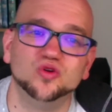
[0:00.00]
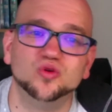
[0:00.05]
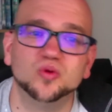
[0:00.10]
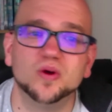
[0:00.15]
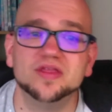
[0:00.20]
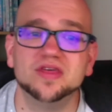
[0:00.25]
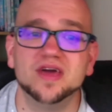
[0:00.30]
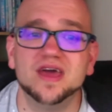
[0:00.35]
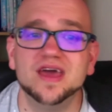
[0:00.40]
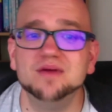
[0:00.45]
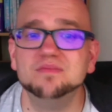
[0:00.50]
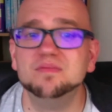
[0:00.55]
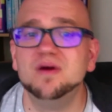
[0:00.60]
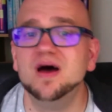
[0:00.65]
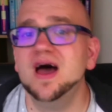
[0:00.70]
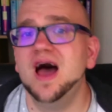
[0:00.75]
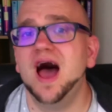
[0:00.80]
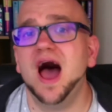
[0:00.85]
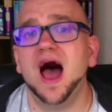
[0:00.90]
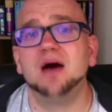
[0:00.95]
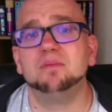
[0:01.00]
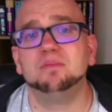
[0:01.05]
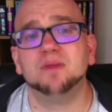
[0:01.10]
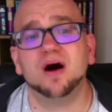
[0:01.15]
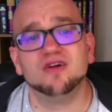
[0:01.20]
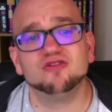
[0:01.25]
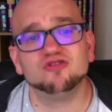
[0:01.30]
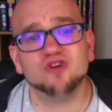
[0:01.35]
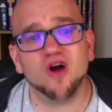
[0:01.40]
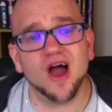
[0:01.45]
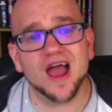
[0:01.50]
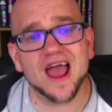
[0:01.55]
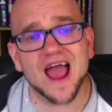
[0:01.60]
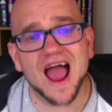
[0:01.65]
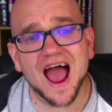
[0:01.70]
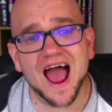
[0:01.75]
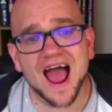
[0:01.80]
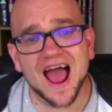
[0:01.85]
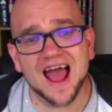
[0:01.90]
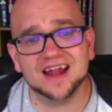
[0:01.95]
With him at my right
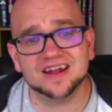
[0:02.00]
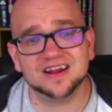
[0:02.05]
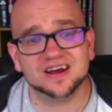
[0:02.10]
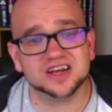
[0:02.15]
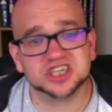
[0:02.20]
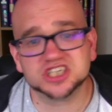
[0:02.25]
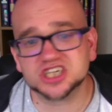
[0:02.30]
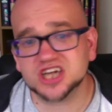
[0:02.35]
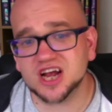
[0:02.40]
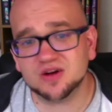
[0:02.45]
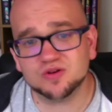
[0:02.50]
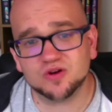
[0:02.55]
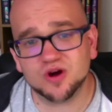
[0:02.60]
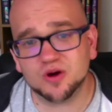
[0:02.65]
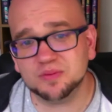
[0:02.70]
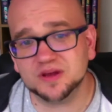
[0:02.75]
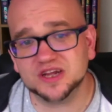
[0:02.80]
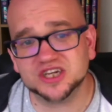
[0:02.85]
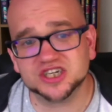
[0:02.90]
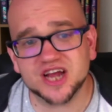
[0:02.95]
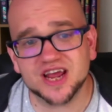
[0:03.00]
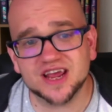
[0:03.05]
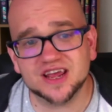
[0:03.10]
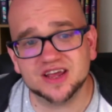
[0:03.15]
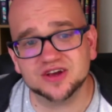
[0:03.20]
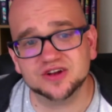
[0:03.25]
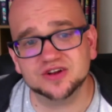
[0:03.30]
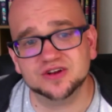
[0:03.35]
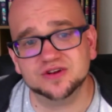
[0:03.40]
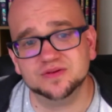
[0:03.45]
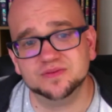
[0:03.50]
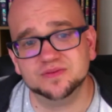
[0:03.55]
hand I shall not be shaken.